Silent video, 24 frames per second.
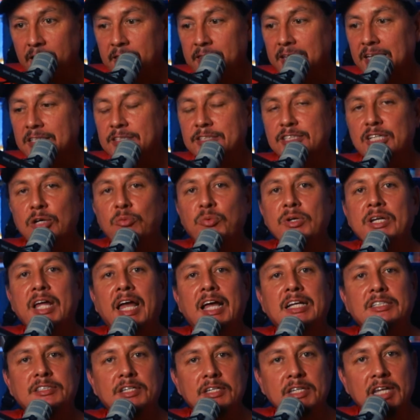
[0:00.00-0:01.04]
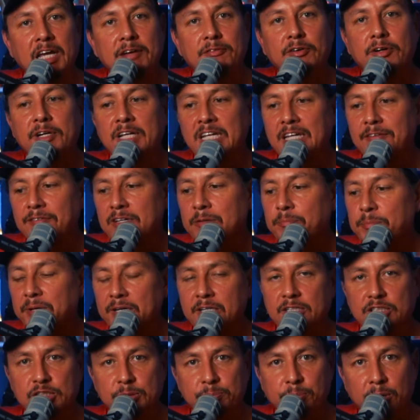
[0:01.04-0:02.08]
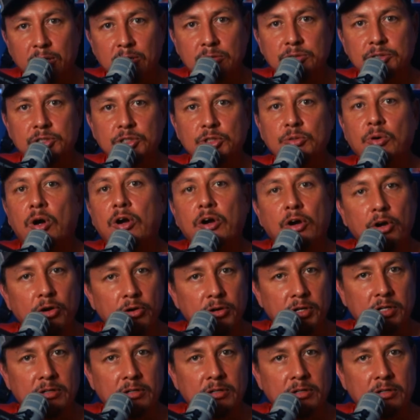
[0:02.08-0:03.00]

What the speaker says: that someone has never even been exposed to or heard